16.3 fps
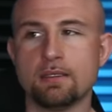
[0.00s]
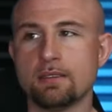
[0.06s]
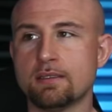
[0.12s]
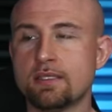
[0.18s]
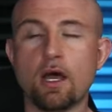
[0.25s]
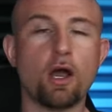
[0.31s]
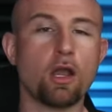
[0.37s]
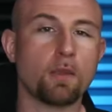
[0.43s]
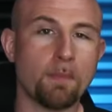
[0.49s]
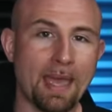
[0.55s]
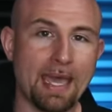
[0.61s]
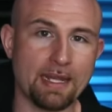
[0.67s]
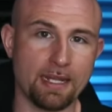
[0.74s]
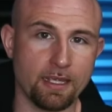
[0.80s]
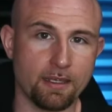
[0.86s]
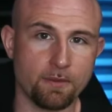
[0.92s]

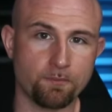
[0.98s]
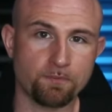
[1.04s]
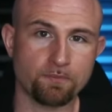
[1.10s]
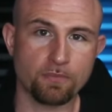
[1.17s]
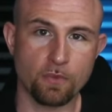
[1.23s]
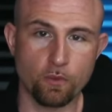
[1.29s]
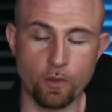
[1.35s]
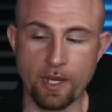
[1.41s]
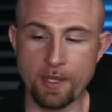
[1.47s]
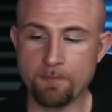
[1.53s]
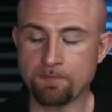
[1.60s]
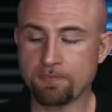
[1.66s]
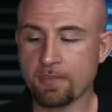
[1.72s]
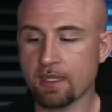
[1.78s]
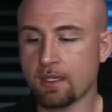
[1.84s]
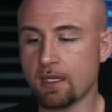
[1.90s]
dogmatic, right?
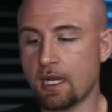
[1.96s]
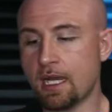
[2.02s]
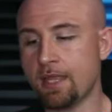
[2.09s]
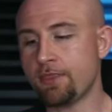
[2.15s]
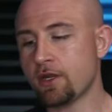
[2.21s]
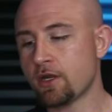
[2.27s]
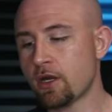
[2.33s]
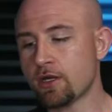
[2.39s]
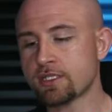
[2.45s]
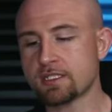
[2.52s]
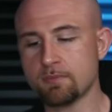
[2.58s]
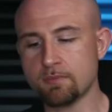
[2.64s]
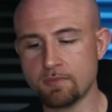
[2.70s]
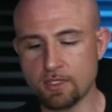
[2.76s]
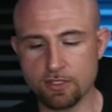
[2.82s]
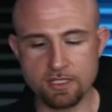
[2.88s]
There's
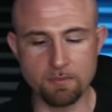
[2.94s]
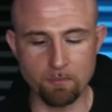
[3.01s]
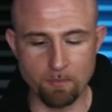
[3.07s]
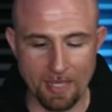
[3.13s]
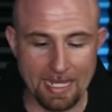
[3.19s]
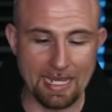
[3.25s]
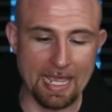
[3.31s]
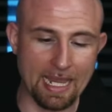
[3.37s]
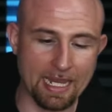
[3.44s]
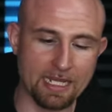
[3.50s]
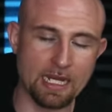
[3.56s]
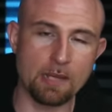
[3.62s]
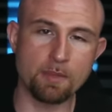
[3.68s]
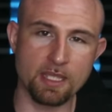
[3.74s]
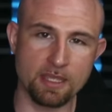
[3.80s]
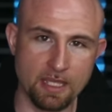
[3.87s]
some big
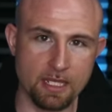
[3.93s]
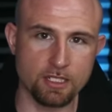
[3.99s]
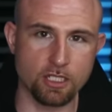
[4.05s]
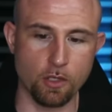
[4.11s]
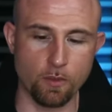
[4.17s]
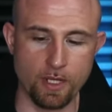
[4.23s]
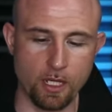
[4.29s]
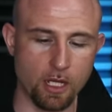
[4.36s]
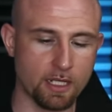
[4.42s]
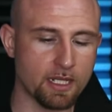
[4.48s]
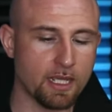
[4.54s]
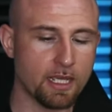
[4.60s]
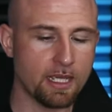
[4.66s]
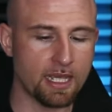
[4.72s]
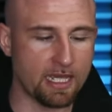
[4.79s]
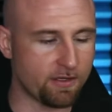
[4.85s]
economic things going on.
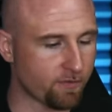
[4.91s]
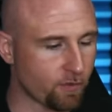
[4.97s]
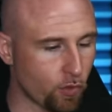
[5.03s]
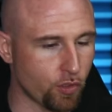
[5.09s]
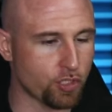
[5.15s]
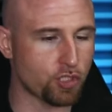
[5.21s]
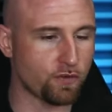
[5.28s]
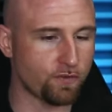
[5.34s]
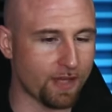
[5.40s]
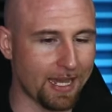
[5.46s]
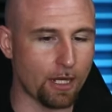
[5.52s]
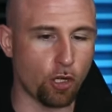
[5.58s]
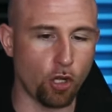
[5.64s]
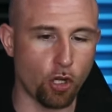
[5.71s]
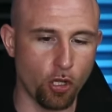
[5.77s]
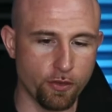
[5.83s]
And of course, you've
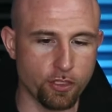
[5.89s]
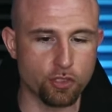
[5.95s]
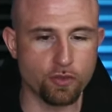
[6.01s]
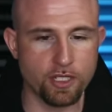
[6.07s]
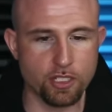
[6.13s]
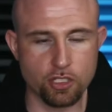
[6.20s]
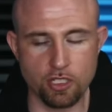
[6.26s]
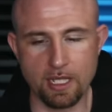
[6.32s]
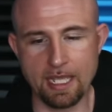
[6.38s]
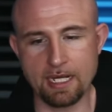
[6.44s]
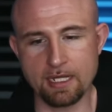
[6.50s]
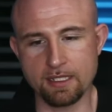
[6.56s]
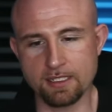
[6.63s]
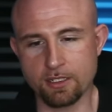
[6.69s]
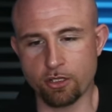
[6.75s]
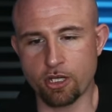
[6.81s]
got all the traditional
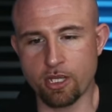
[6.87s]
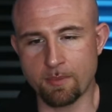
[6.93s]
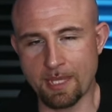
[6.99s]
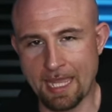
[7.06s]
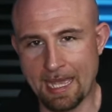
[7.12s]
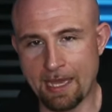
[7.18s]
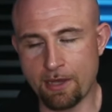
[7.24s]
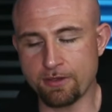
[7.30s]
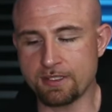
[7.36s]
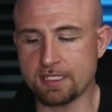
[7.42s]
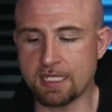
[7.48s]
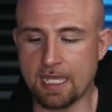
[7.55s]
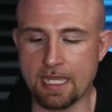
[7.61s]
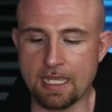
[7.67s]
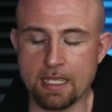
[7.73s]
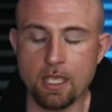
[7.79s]
analysts that are coming out and
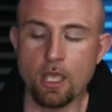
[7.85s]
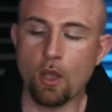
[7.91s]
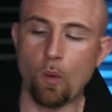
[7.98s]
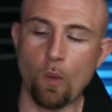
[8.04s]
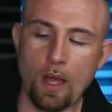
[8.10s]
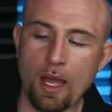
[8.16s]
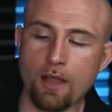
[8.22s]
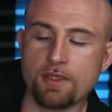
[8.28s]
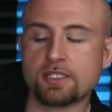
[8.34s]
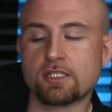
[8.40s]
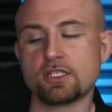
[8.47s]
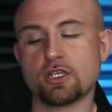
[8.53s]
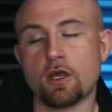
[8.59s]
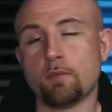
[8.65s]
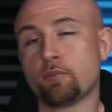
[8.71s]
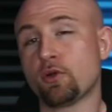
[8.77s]
saying, well, this
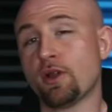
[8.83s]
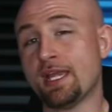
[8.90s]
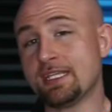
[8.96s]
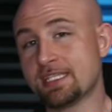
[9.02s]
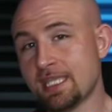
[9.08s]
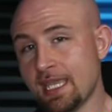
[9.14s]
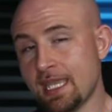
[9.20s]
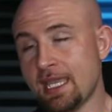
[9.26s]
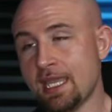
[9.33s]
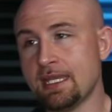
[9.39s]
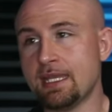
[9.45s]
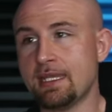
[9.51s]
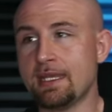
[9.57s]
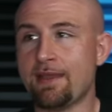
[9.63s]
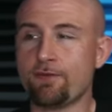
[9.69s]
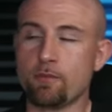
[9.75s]
is all priced in
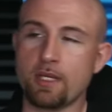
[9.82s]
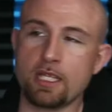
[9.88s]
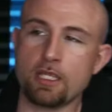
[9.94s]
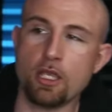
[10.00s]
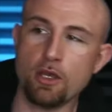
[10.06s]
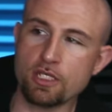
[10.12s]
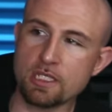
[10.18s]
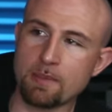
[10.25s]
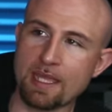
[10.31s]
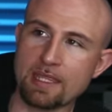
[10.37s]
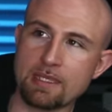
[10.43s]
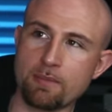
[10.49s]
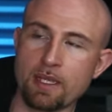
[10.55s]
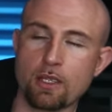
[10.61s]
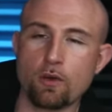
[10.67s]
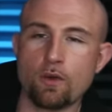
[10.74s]
and everybody knows about the
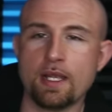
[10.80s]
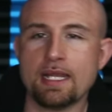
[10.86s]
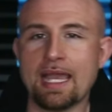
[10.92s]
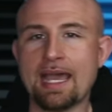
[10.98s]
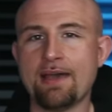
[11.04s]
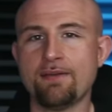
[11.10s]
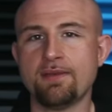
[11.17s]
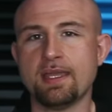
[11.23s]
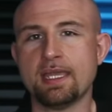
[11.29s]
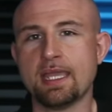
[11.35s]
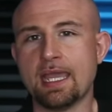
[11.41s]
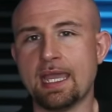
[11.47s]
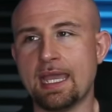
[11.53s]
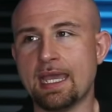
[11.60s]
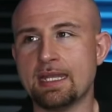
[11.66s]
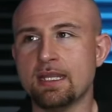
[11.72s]
Bitcoin halving
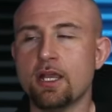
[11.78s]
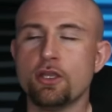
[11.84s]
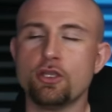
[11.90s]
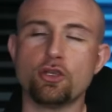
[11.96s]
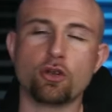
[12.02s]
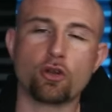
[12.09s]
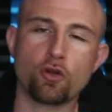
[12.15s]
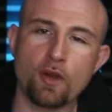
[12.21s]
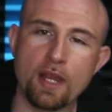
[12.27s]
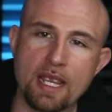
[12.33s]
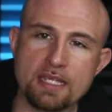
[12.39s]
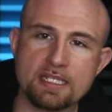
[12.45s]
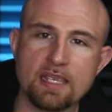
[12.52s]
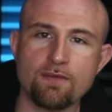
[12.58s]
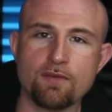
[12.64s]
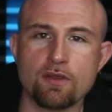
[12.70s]
and you're
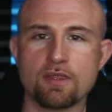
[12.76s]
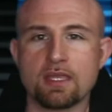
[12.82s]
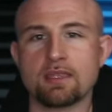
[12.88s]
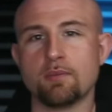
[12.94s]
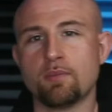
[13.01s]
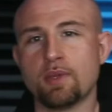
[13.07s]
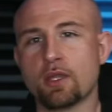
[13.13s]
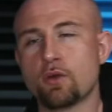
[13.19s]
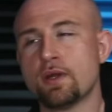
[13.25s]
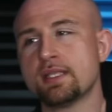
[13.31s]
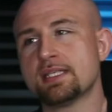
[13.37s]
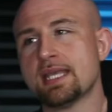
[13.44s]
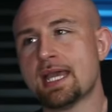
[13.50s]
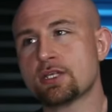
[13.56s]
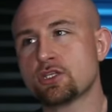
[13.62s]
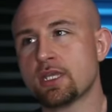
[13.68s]
crazy if you think that Bitcoin's
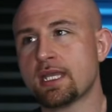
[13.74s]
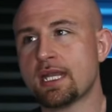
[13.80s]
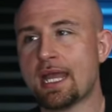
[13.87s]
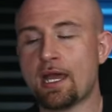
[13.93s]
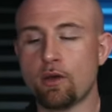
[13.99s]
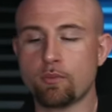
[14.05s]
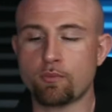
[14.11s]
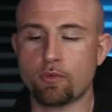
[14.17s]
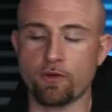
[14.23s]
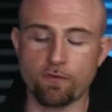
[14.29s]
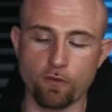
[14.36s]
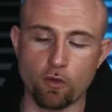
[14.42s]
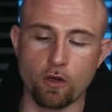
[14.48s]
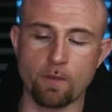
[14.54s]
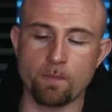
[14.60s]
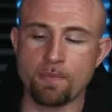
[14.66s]
actually going to
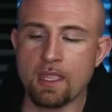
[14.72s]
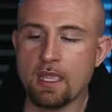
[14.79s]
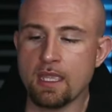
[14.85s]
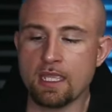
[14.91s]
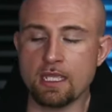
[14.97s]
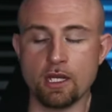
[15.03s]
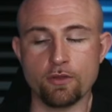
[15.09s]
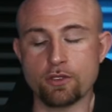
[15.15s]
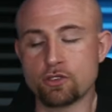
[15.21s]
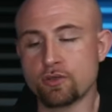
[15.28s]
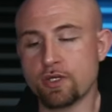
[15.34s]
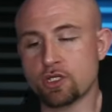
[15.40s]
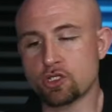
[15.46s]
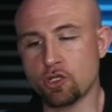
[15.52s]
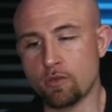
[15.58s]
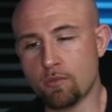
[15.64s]
outperform, you know, the
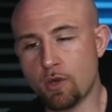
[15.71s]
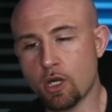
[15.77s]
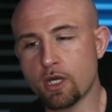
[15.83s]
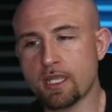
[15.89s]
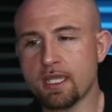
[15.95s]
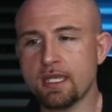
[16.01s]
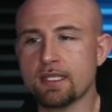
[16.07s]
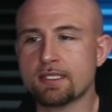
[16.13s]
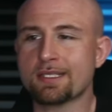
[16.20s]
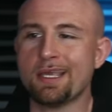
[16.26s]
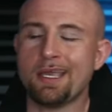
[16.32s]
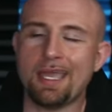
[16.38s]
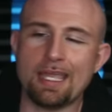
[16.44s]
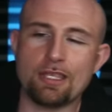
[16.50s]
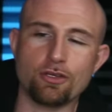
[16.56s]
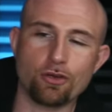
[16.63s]
traditional markets,
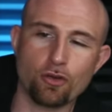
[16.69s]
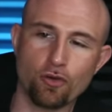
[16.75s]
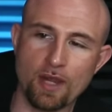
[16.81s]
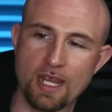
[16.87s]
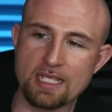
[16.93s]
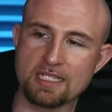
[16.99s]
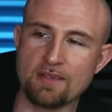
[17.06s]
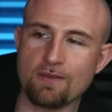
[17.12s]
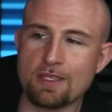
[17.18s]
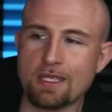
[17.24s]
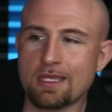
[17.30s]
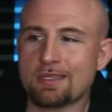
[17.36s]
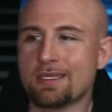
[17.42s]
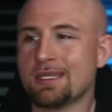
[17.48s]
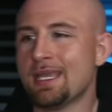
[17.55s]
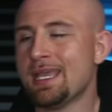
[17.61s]
and you're crazy if you
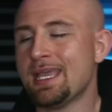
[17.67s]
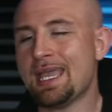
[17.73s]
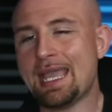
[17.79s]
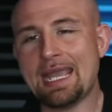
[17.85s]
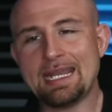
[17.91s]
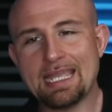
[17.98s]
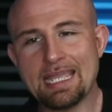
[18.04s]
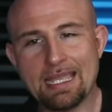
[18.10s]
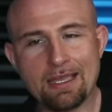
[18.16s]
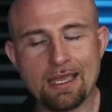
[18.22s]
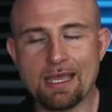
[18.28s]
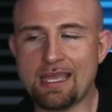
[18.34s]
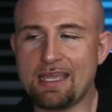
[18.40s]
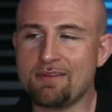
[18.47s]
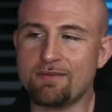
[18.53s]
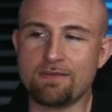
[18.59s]
think that any
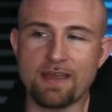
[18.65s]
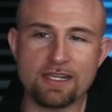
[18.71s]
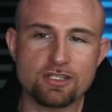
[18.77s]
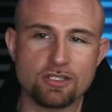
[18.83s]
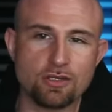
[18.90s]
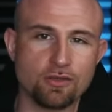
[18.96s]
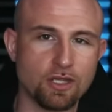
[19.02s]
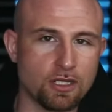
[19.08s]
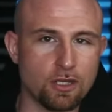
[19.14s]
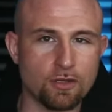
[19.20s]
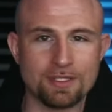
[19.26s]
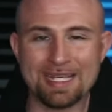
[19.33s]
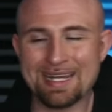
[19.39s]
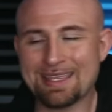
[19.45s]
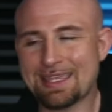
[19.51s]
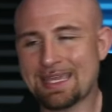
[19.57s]
investor that knows
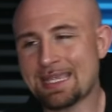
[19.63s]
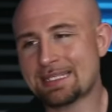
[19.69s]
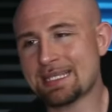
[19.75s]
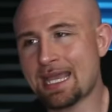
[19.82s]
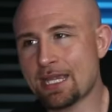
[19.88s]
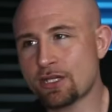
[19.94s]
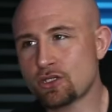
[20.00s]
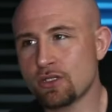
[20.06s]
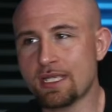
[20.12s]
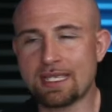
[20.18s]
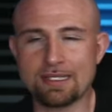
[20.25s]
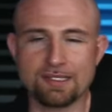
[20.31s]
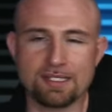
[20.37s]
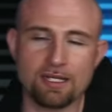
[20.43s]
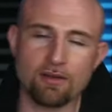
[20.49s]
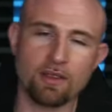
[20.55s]
anything is actually
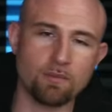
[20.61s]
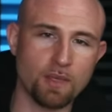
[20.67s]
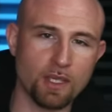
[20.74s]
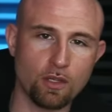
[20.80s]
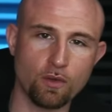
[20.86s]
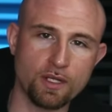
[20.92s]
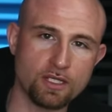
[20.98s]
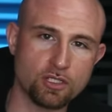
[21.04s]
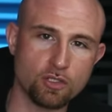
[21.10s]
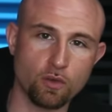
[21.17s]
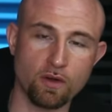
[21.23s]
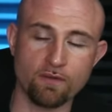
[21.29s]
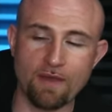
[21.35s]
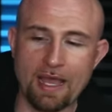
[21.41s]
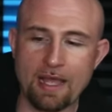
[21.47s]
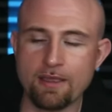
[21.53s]
considering Bitcoin a store
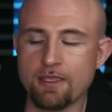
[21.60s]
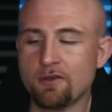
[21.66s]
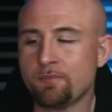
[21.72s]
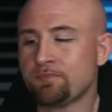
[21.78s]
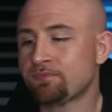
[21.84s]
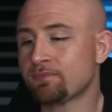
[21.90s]
of value.